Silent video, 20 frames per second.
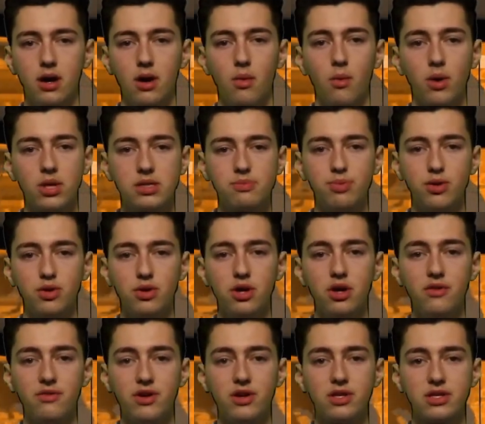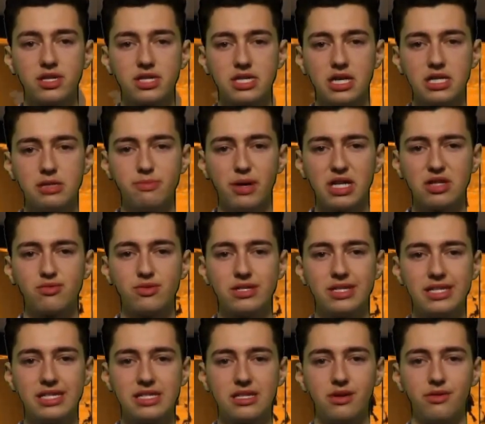Once pulled over, the suspect
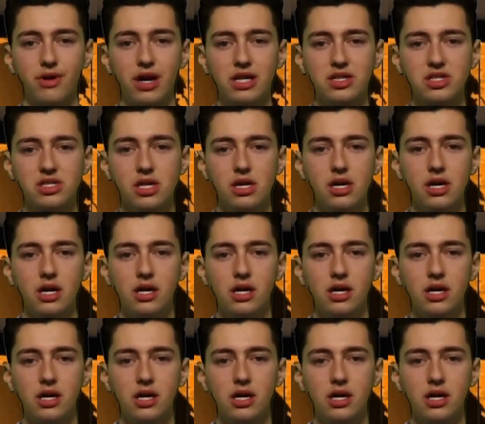resisted arrest,